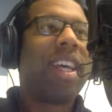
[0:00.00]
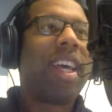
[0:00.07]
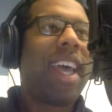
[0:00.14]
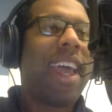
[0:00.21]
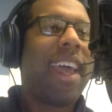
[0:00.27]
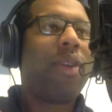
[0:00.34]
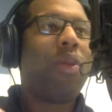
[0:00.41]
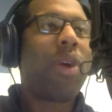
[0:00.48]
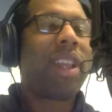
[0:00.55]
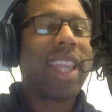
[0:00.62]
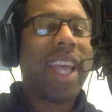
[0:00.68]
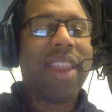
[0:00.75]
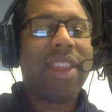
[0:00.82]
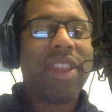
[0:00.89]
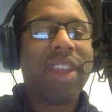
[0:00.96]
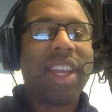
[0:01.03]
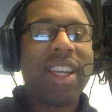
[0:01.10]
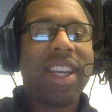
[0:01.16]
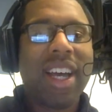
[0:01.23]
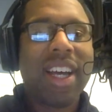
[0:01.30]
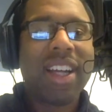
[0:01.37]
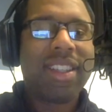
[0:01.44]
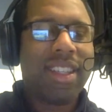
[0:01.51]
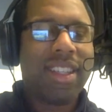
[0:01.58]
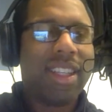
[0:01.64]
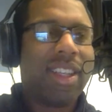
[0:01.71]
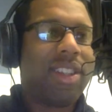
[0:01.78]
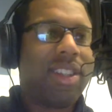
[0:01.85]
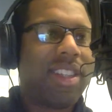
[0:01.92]
And what that thing does is
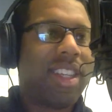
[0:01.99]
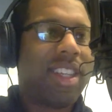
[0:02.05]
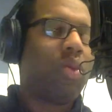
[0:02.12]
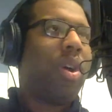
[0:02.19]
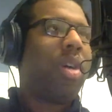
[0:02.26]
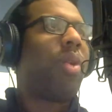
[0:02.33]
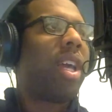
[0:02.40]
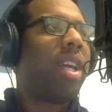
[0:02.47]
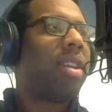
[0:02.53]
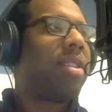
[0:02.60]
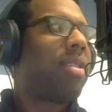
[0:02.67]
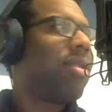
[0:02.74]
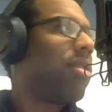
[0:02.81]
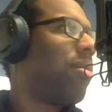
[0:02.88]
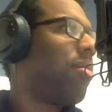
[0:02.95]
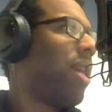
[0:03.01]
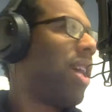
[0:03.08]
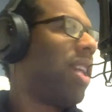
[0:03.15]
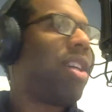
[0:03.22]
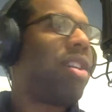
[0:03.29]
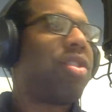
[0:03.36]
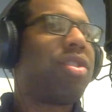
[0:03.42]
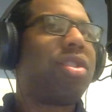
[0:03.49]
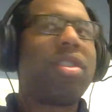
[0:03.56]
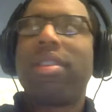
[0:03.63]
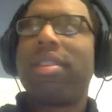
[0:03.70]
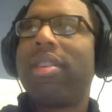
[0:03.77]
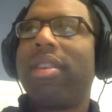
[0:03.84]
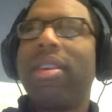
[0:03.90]
it says, whoa, wait, pay attention.
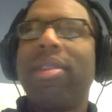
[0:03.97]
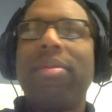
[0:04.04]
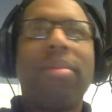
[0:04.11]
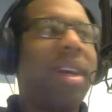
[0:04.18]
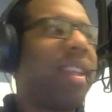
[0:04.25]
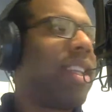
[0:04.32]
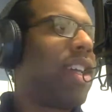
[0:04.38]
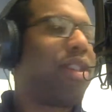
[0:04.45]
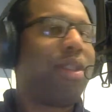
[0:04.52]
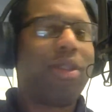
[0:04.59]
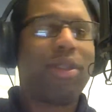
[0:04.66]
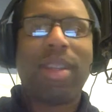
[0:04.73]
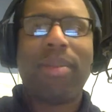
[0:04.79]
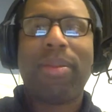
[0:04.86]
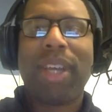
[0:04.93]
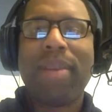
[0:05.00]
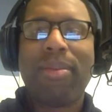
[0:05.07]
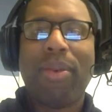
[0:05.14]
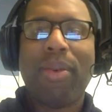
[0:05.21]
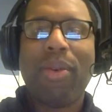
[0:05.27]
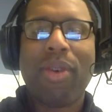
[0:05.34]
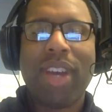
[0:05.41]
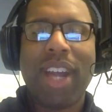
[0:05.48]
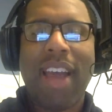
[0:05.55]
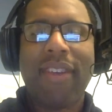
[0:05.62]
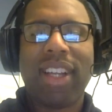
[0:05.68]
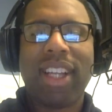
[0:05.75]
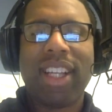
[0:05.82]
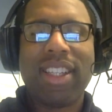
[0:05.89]
Pay attention. There's something important I have
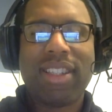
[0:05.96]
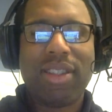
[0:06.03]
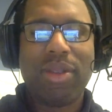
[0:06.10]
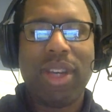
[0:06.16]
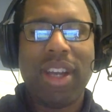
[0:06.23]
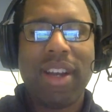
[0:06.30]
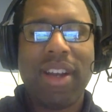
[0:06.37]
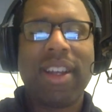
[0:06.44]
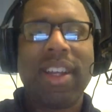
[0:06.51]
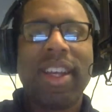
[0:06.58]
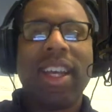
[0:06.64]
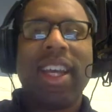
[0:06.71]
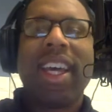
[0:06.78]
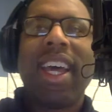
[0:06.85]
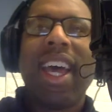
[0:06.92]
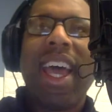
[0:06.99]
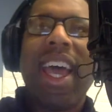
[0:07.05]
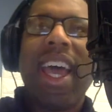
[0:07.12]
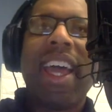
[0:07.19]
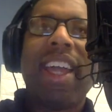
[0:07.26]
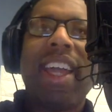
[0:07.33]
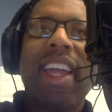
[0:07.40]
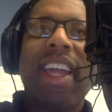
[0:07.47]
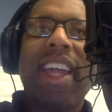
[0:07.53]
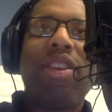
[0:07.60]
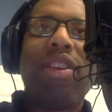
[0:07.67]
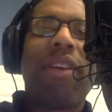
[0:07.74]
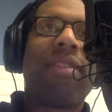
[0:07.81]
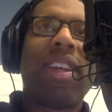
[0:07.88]
to listen to here. And you have to
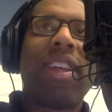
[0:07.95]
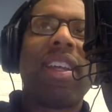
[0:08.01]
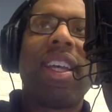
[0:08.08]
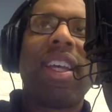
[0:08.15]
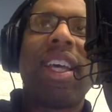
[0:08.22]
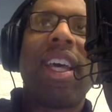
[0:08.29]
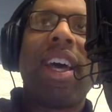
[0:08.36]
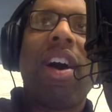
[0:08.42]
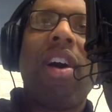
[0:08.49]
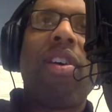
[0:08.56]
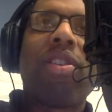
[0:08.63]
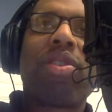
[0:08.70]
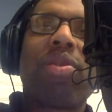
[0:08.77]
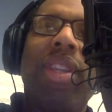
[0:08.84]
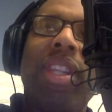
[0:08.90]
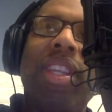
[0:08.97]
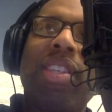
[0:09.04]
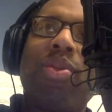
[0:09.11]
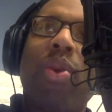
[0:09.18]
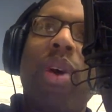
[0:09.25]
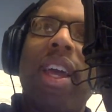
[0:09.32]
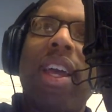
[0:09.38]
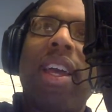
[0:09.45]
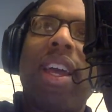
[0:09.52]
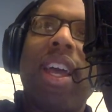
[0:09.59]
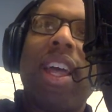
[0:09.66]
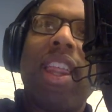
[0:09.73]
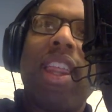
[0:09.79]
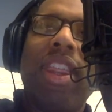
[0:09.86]
think of it also in this way.
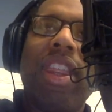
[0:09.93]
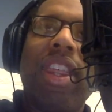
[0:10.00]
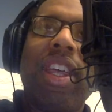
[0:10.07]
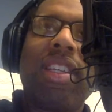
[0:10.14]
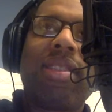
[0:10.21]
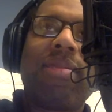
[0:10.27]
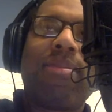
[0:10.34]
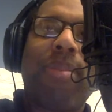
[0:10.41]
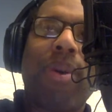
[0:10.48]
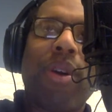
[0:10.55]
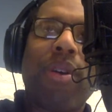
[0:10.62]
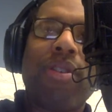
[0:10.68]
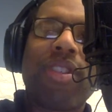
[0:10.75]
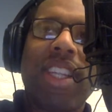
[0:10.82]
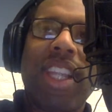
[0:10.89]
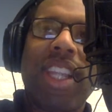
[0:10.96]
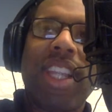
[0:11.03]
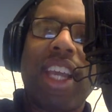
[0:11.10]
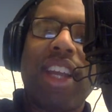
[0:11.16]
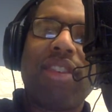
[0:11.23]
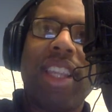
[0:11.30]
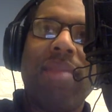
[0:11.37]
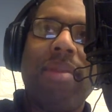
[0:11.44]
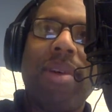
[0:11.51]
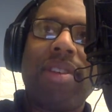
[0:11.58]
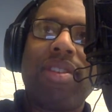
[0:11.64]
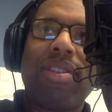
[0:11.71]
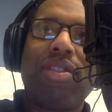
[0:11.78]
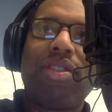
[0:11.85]
This person that you're sending the
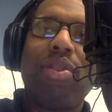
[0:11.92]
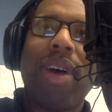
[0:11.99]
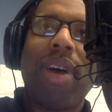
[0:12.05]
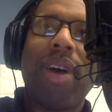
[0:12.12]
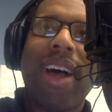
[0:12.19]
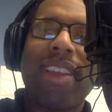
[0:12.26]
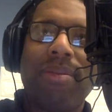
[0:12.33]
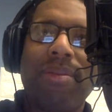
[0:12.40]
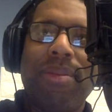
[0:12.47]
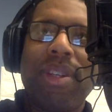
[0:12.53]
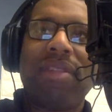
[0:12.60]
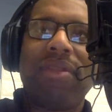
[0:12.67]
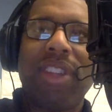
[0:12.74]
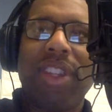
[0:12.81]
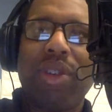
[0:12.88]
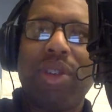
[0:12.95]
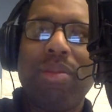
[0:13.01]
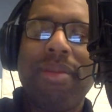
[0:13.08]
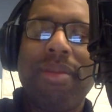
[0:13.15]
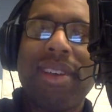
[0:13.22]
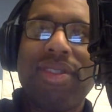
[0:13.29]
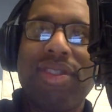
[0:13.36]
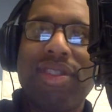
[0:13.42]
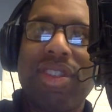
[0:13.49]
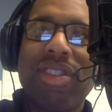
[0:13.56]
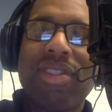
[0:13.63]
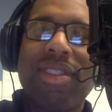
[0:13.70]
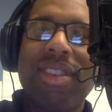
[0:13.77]
message to has a bunch of little messages